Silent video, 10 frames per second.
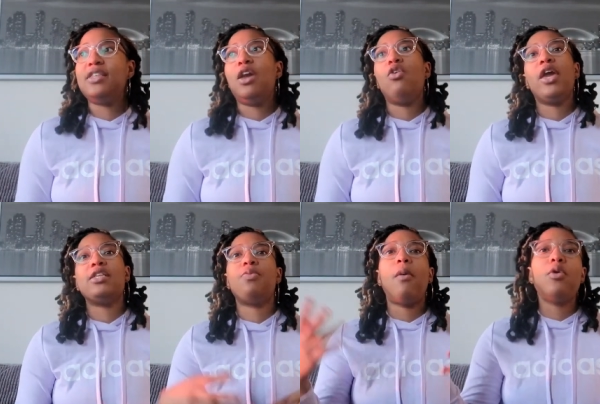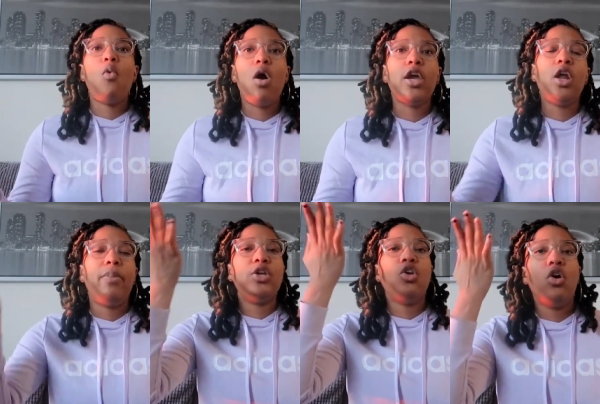say okay it's probably walking
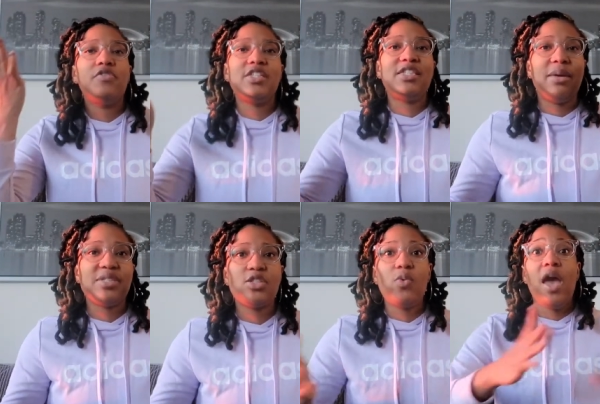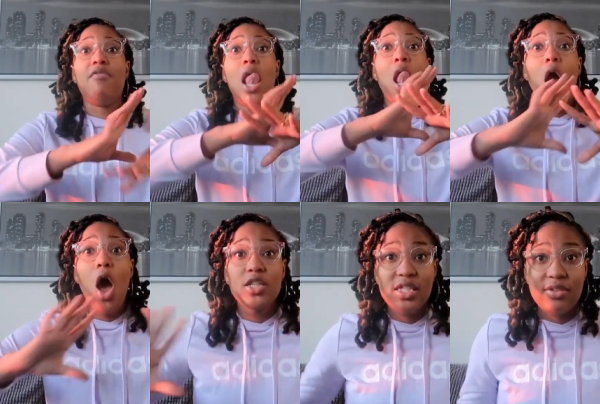up and down of the steps because we have
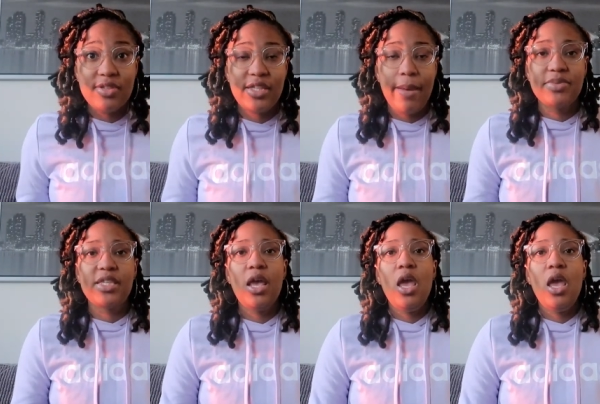lots of steps